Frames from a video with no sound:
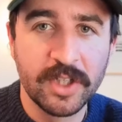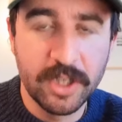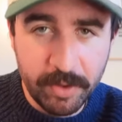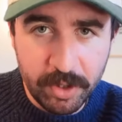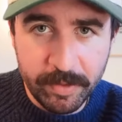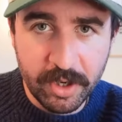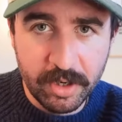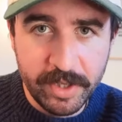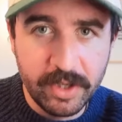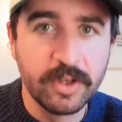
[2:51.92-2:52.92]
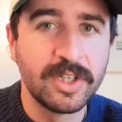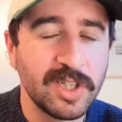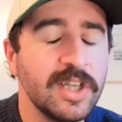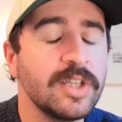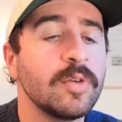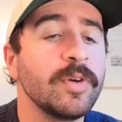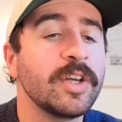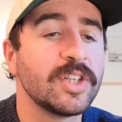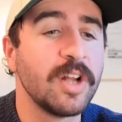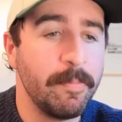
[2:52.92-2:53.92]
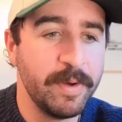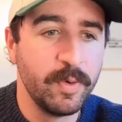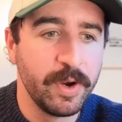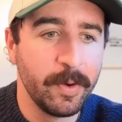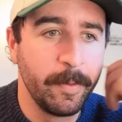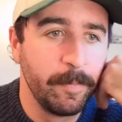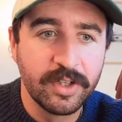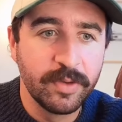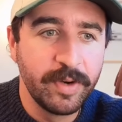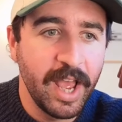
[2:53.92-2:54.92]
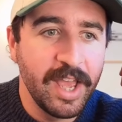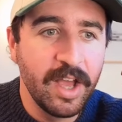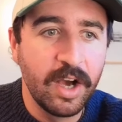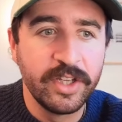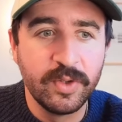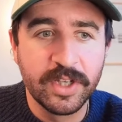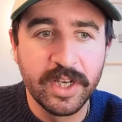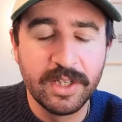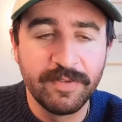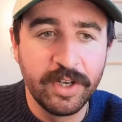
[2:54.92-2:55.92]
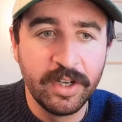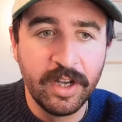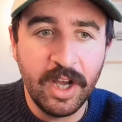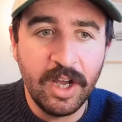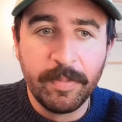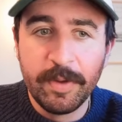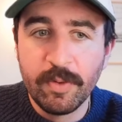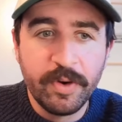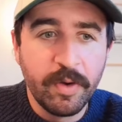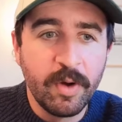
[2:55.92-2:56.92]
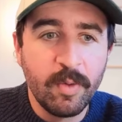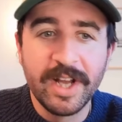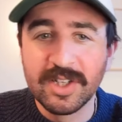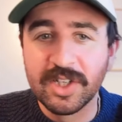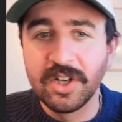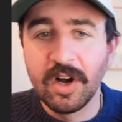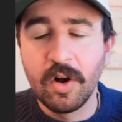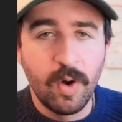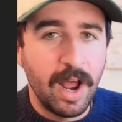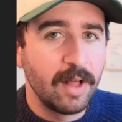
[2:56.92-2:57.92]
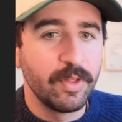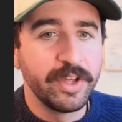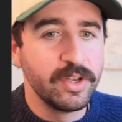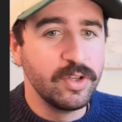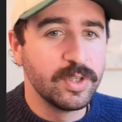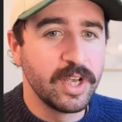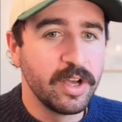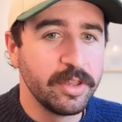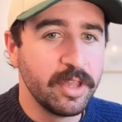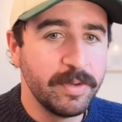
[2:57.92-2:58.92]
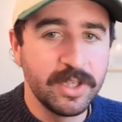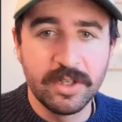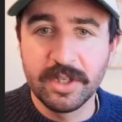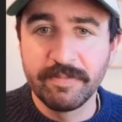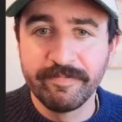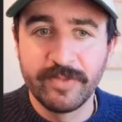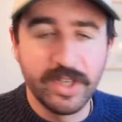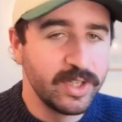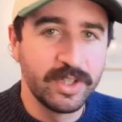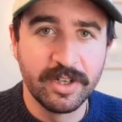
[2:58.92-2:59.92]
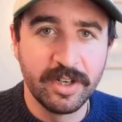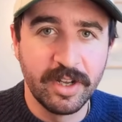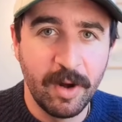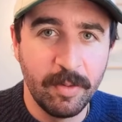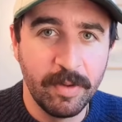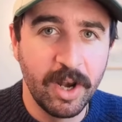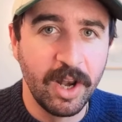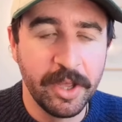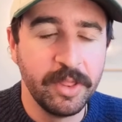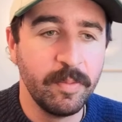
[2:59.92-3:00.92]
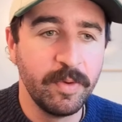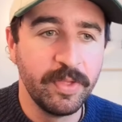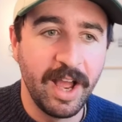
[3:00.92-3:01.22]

Some of them are going to be good seeds that we can start building on. So an AI use case finder, people who don't know where to start or how they could use AI in their business, this is going to help align them with